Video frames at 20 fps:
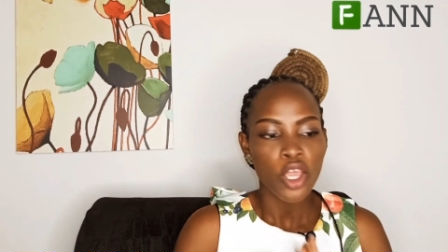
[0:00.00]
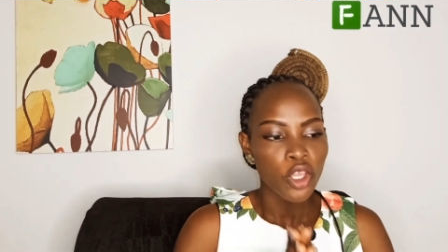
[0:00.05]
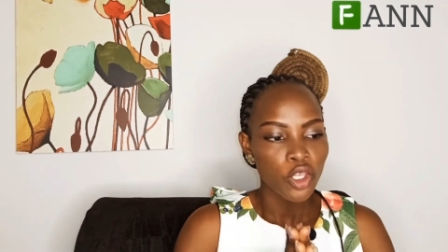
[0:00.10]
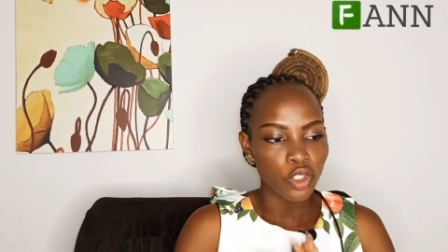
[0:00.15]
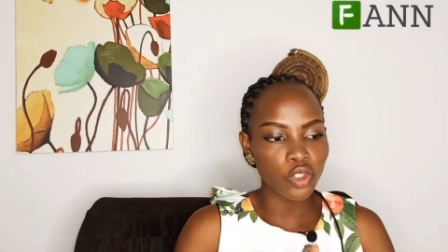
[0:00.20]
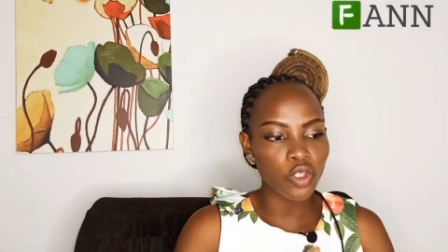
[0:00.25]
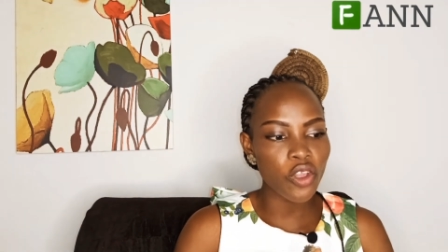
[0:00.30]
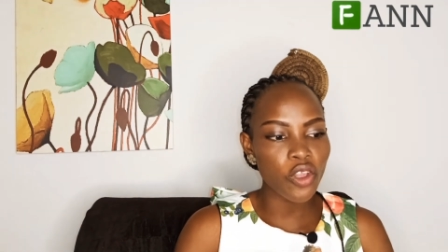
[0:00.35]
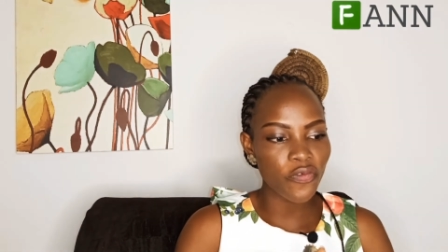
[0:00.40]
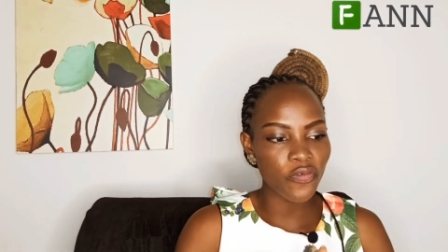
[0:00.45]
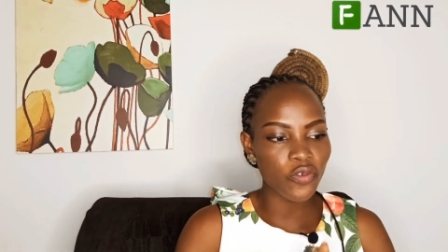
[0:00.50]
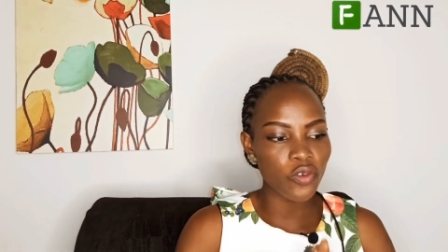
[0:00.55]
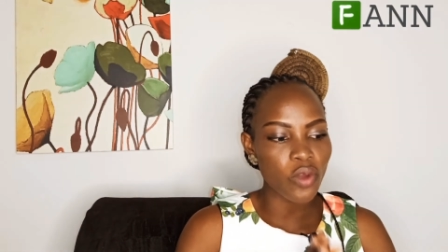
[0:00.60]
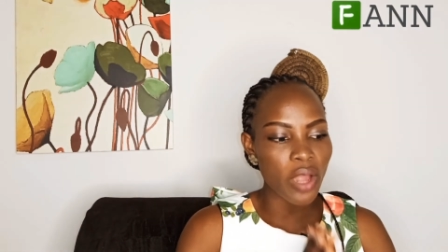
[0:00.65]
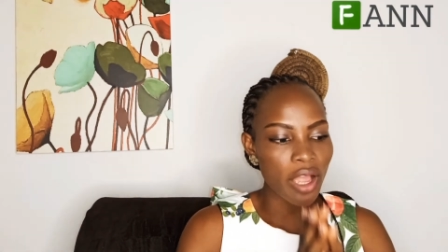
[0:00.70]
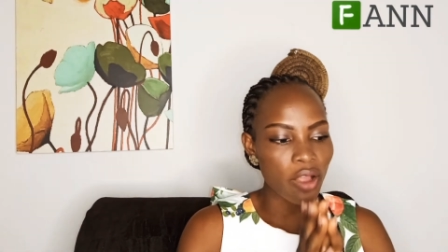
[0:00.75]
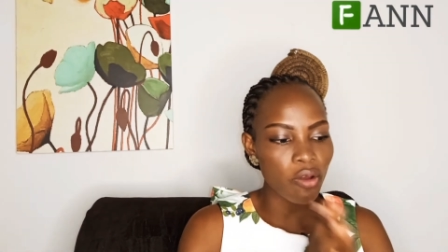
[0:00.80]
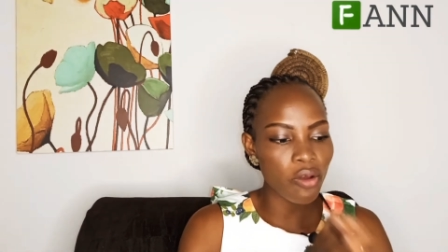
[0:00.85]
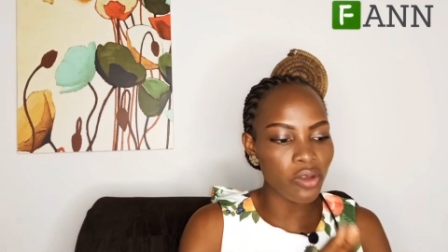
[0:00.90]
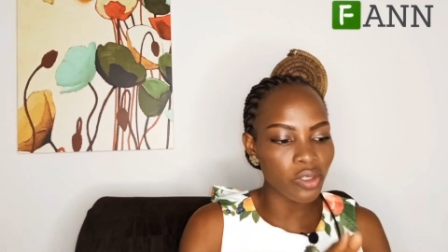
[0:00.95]
So if you are
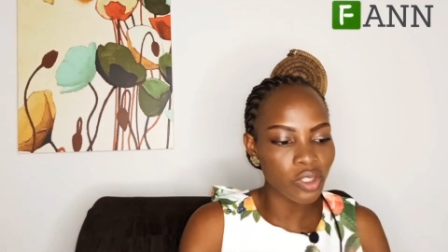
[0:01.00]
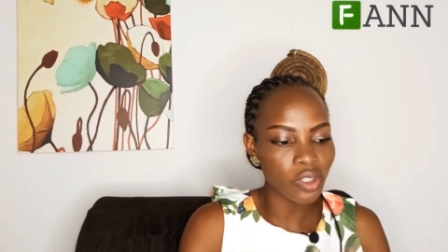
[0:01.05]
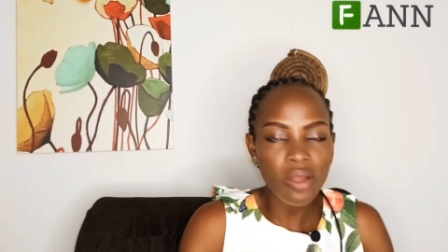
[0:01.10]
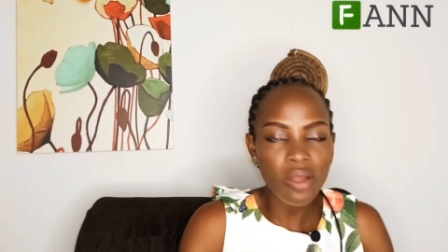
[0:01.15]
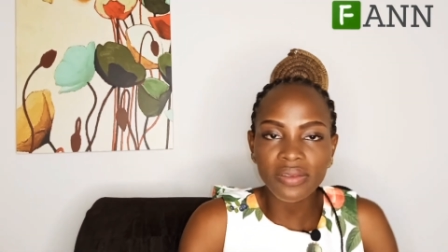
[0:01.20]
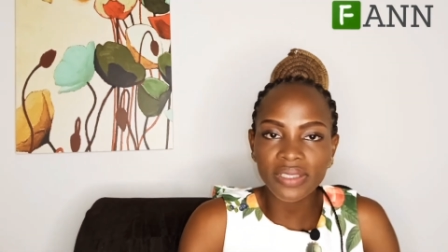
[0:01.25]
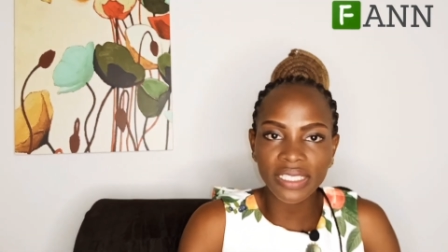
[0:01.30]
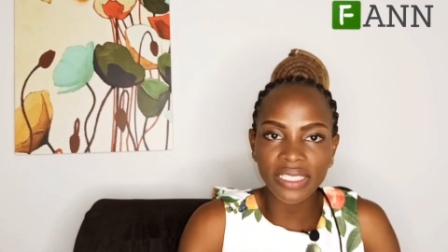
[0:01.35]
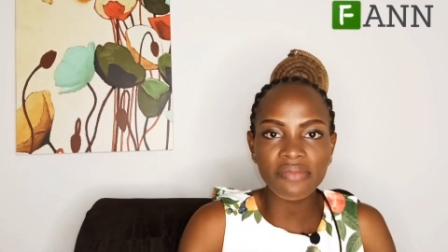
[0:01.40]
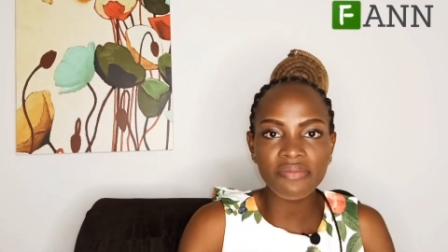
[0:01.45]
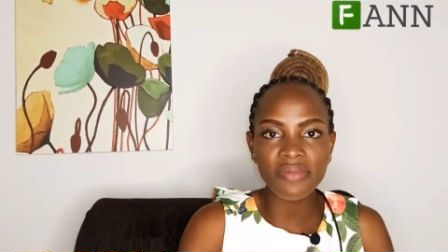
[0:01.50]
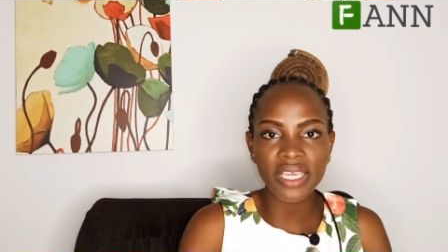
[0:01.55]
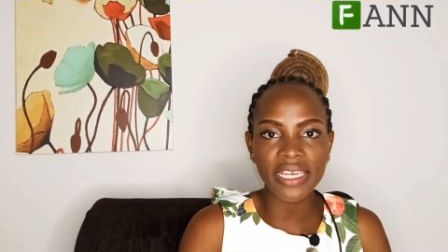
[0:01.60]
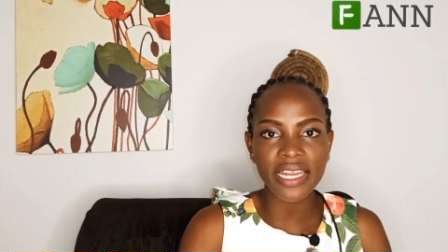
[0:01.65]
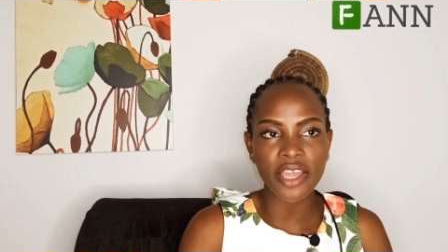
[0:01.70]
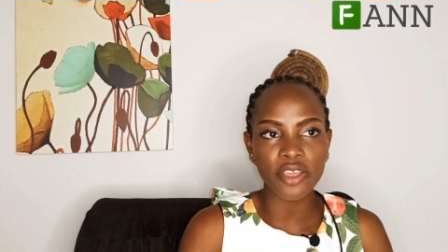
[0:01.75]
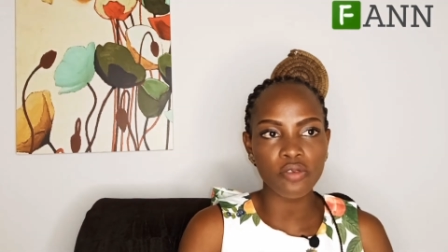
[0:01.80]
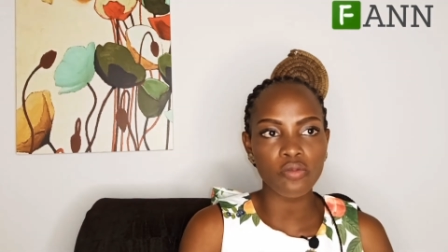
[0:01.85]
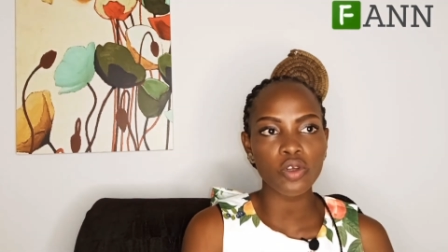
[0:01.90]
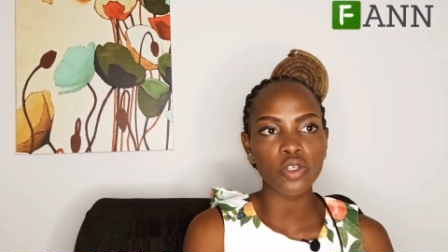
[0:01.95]
consulting me that
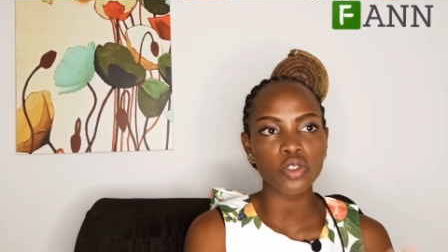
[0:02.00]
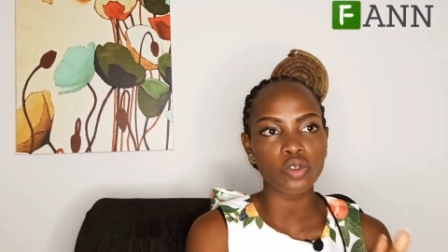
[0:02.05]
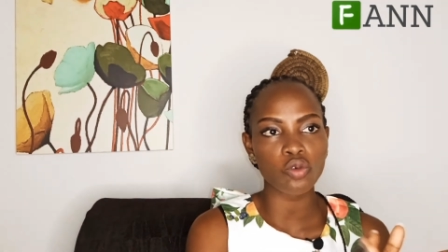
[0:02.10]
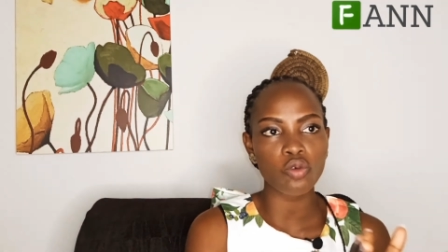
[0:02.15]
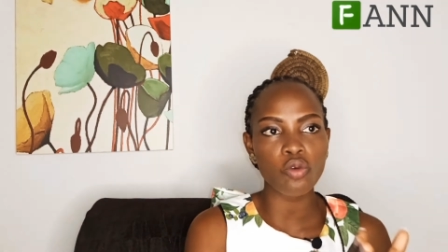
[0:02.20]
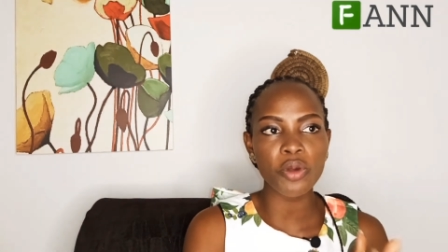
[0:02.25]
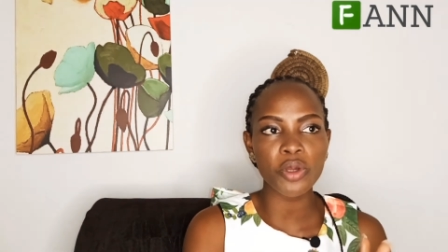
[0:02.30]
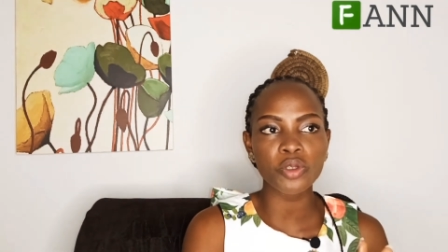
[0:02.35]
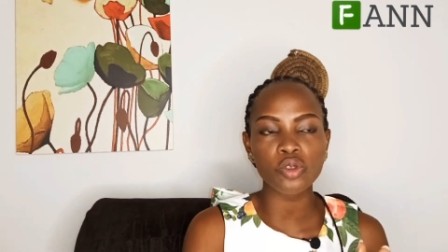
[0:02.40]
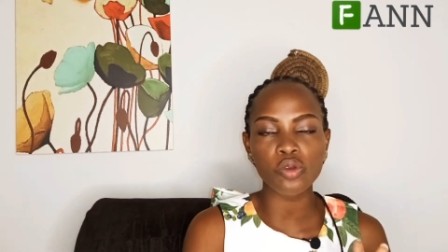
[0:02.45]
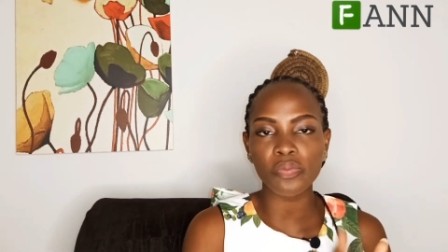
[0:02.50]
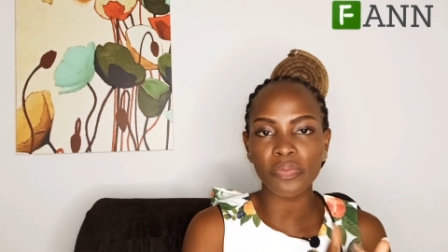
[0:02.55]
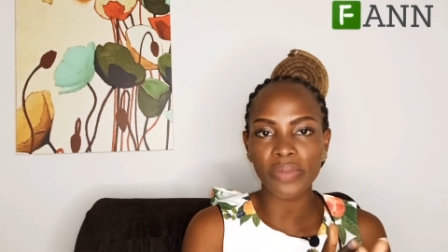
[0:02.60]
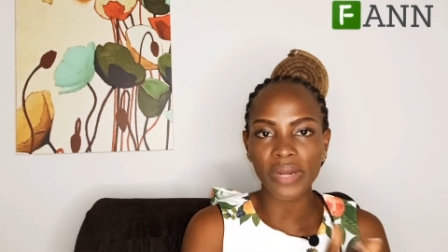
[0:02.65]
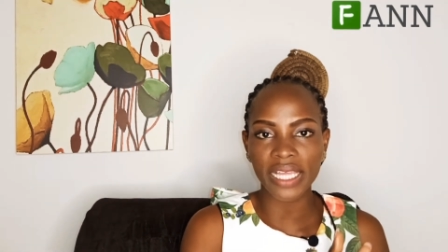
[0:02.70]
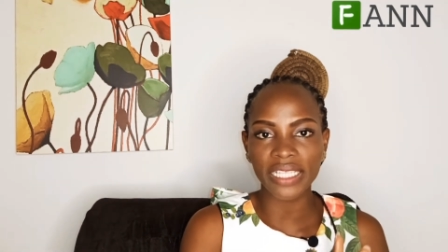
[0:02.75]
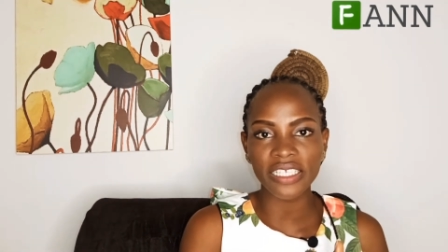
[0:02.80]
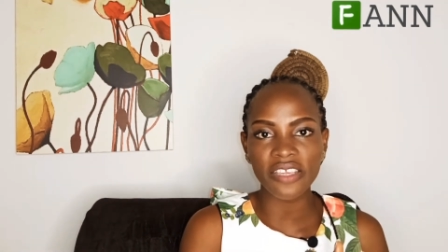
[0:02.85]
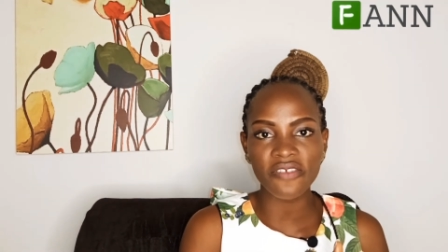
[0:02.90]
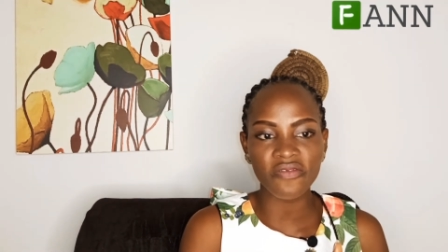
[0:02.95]
you want to go into
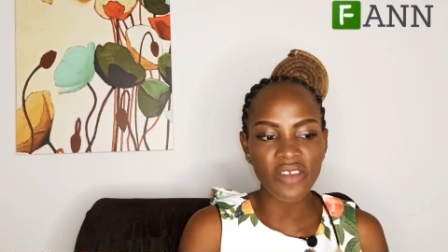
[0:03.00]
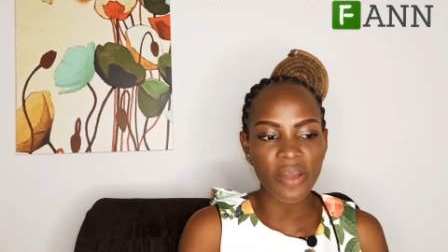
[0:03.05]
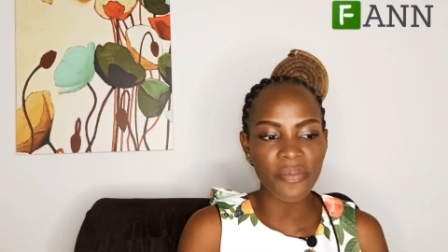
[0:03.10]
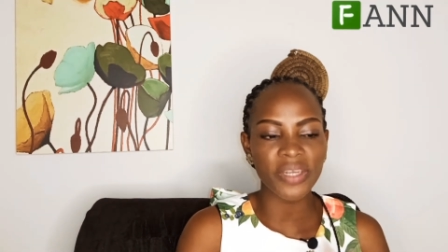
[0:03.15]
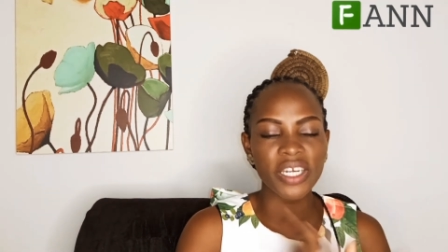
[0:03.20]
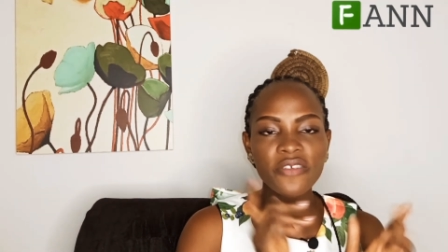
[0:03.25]
plantain farming,